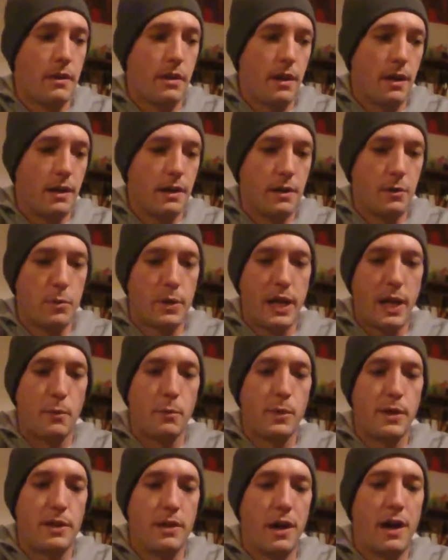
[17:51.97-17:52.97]
What I
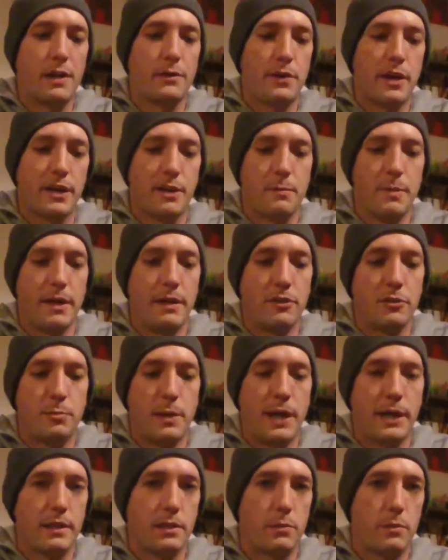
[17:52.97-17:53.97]
would not recommend is
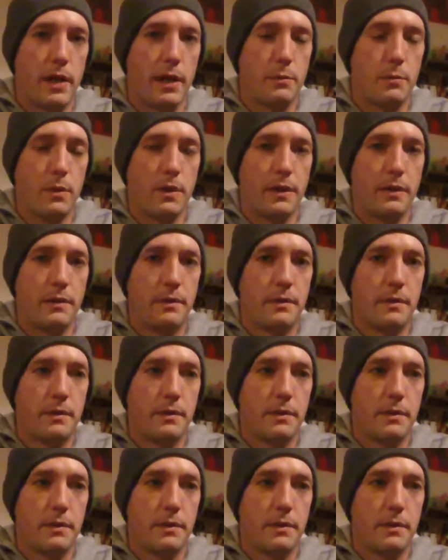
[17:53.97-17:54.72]
buying the red one.